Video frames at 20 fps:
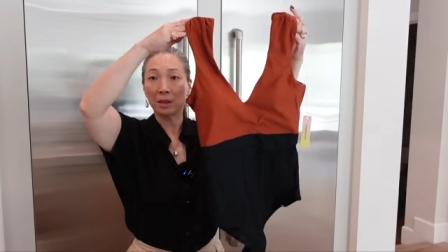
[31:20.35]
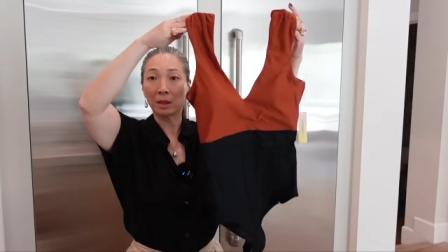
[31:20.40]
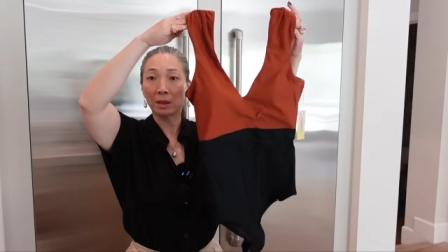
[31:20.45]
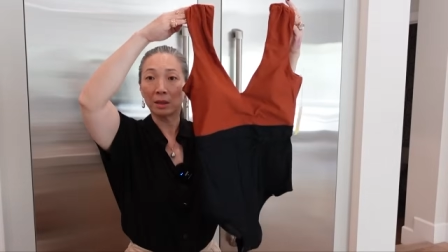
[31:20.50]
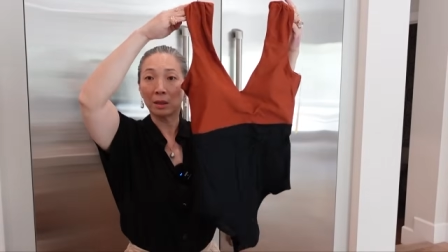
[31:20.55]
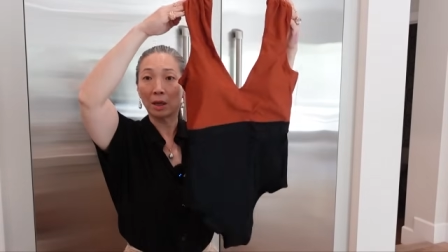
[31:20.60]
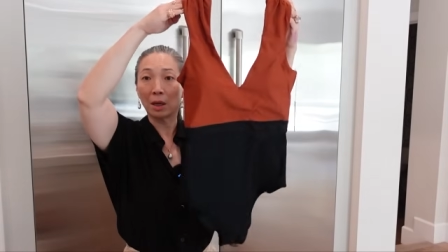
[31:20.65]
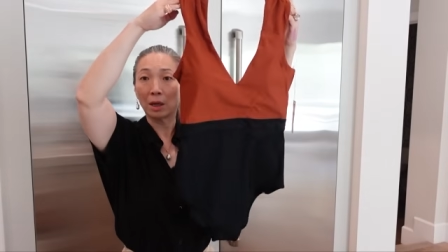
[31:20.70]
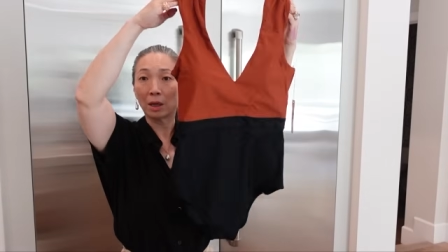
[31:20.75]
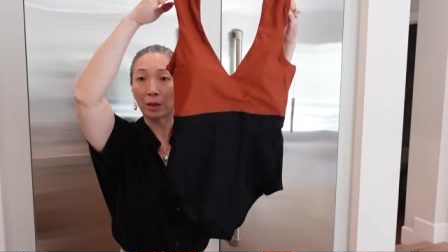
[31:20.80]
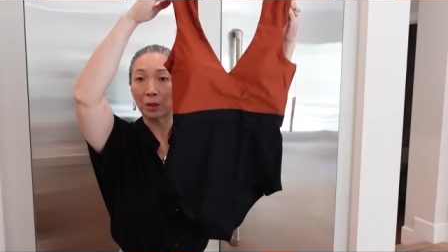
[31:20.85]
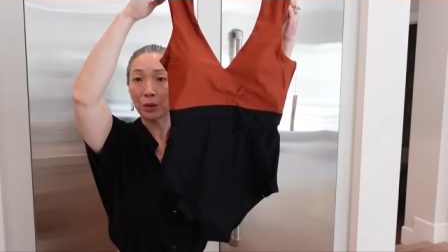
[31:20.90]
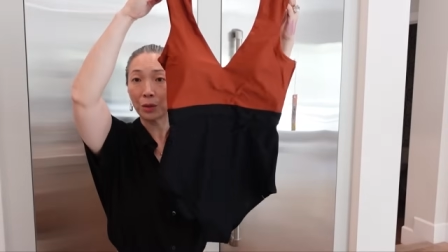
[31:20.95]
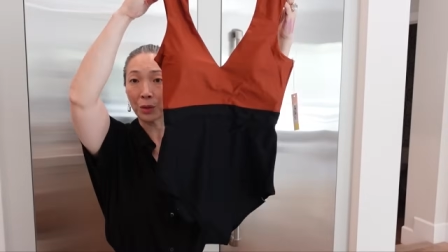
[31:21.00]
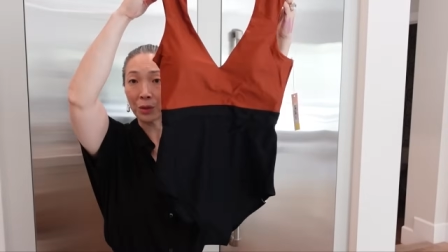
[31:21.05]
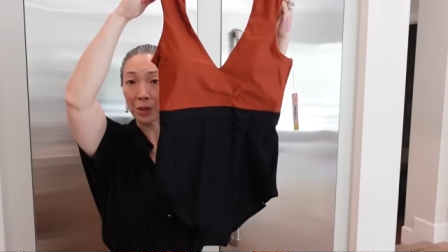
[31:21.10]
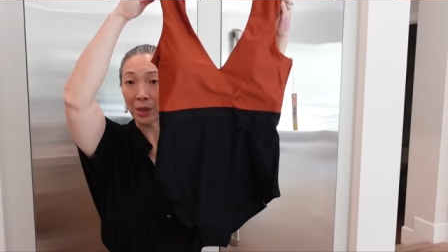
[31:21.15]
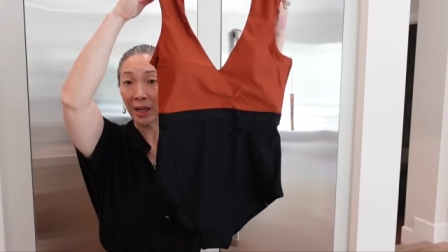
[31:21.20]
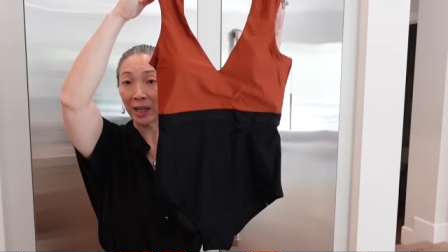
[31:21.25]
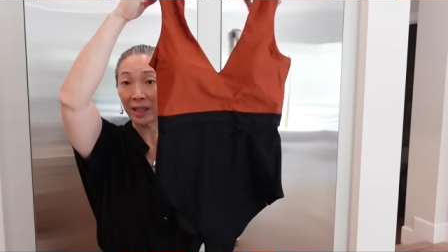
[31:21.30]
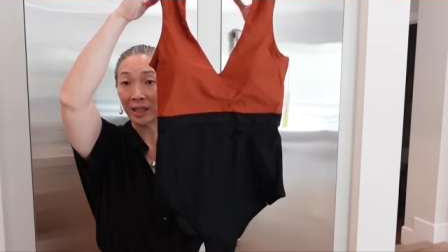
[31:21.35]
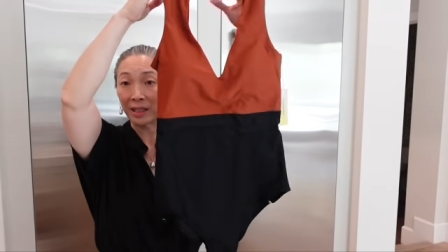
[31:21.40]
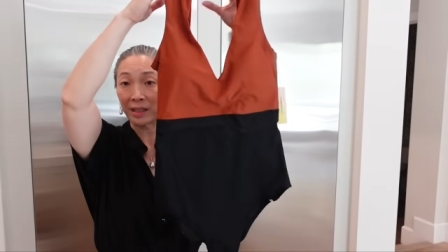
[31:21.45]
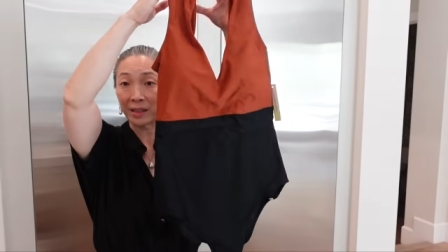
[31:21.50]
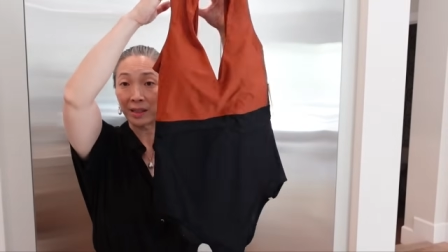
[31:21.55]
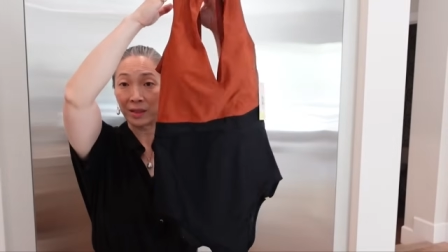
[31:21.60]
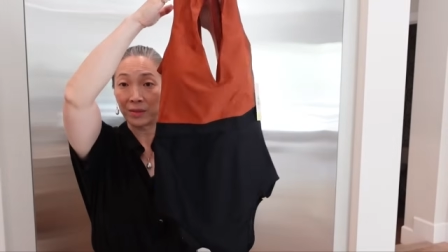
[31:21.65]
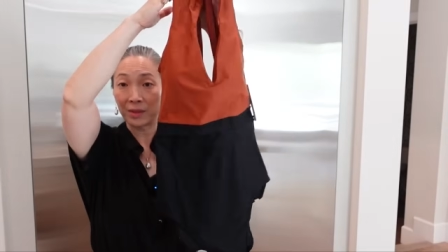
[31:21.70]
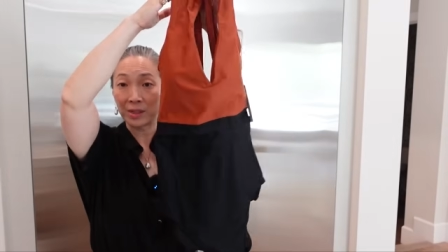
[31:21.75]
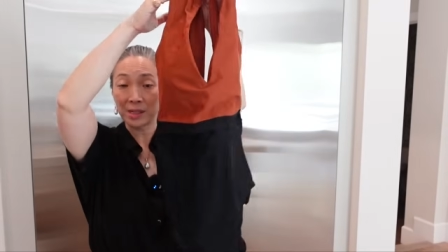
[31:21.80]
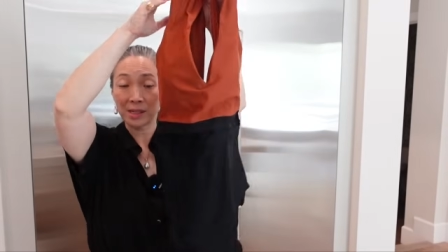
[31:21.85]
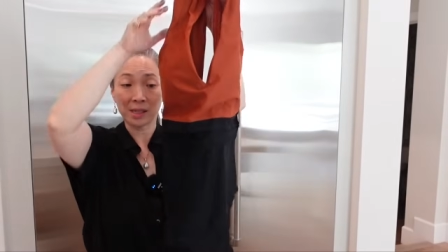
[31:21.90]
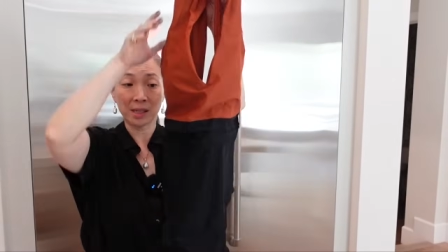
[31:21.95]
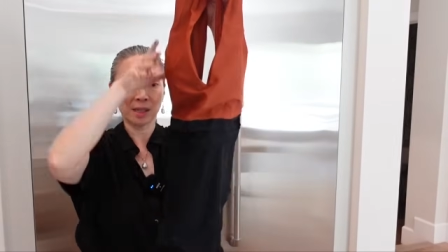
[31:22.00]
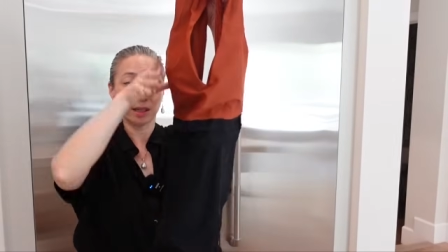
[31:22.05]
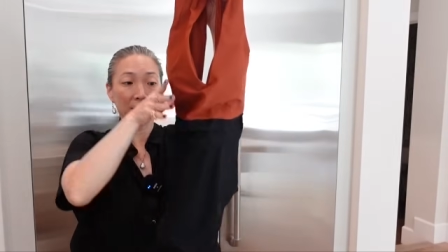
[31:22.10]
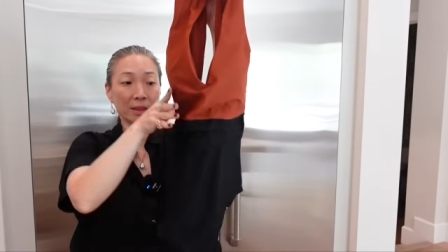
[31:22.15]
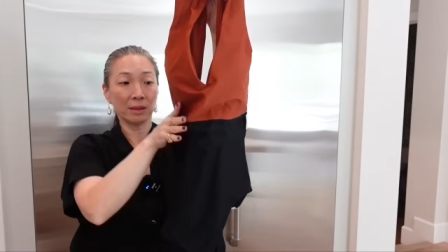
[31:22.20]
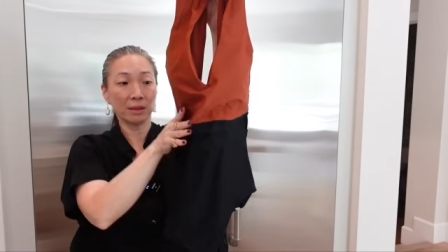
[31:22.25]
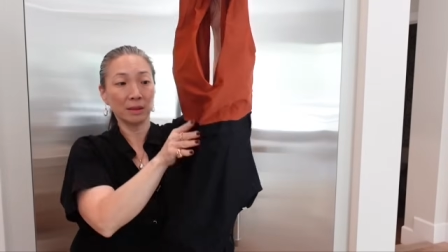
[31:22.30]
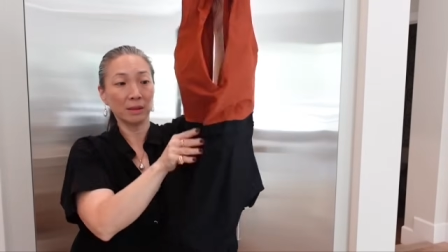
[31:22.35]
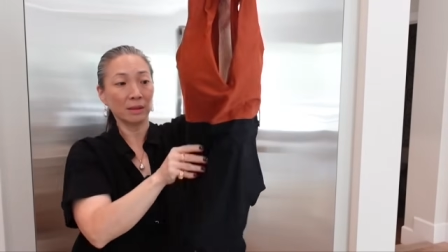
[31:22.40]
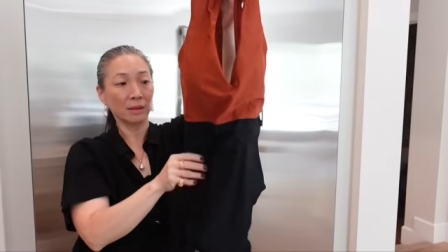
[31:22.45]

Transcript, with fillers: the long torso. I can even see it.